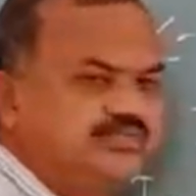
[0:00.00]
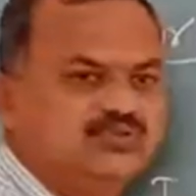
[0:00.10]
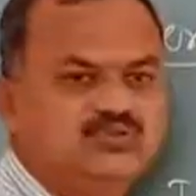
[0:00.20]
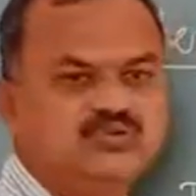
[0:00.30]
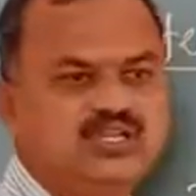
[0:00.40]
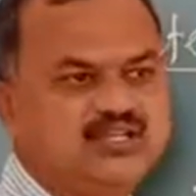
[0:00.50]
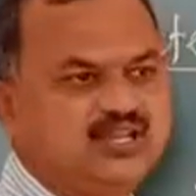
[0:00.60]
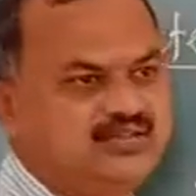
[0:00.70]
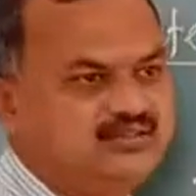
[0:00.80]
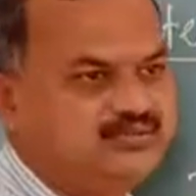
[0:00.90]
total
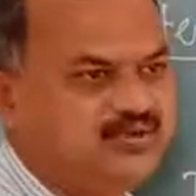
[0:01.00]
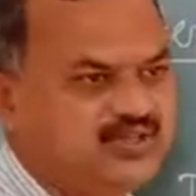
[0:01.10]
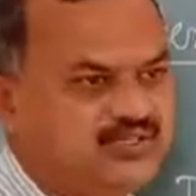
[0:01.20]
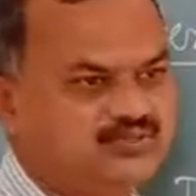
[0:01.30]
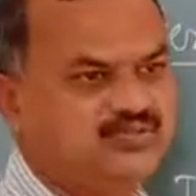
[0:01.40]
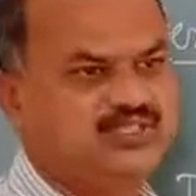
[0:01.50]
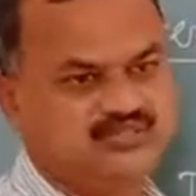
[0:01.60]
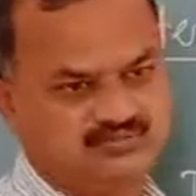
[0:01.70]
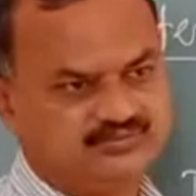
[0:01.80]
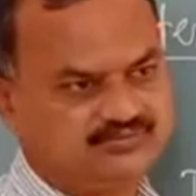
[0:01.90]
current flowing through
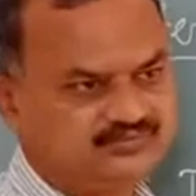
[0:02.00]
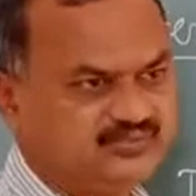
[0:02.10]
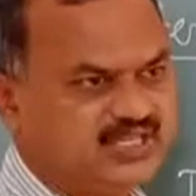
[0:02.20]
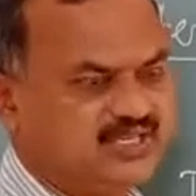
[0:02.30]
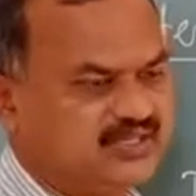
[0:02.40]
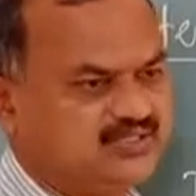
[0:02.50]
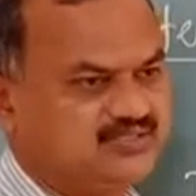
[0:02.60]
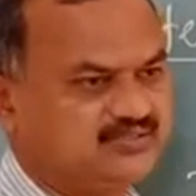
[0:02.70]
the circuit,